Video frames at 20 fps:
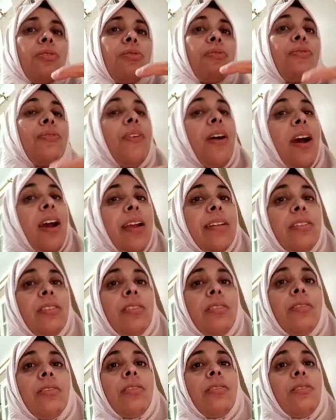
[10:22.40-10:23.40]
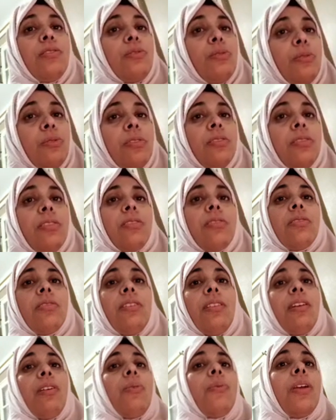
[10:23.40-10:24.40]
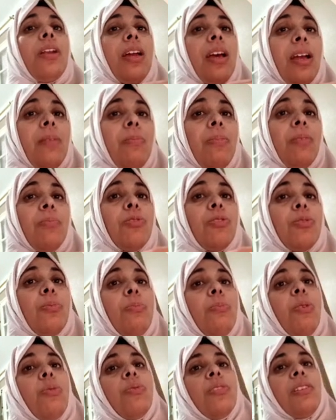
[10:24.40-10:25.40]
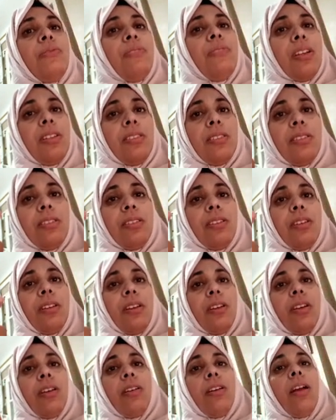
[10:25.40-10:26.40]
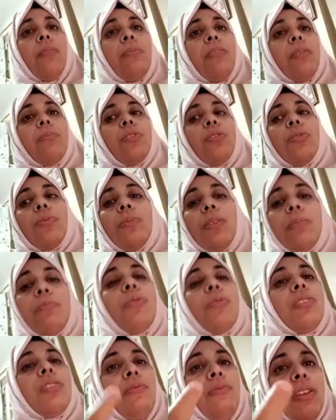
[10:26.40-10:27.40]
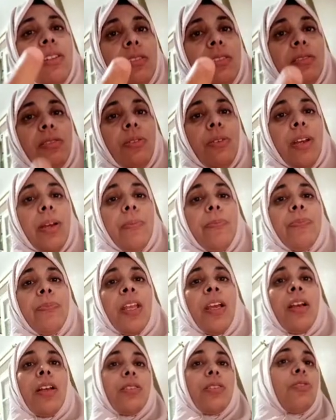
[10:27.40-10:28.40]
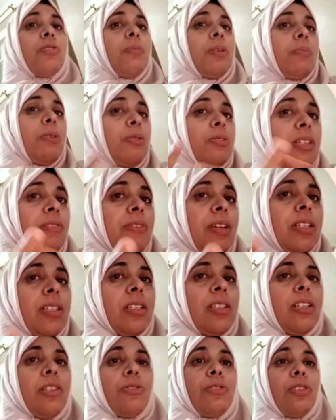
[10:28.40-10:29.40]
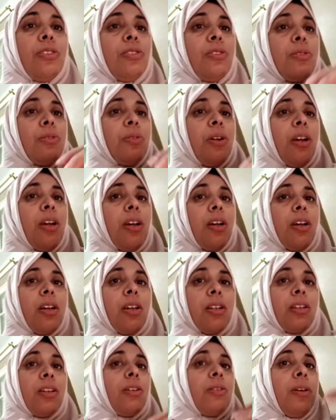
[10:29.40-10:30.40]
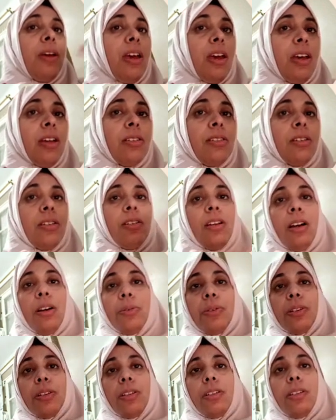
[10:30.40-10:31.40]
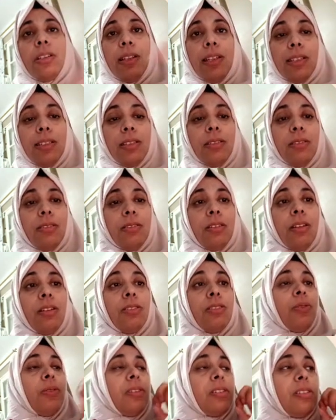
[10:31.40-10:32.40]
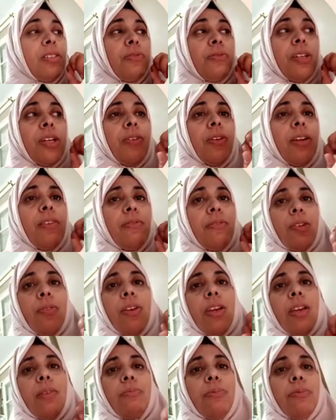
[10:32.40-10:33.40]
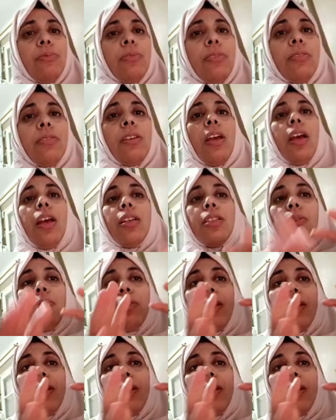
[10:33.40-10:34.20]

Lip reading: find resources that will help them to be motivated, sorry. So to be motivated in order to go ahead in our lessons. So it's very, very important. So the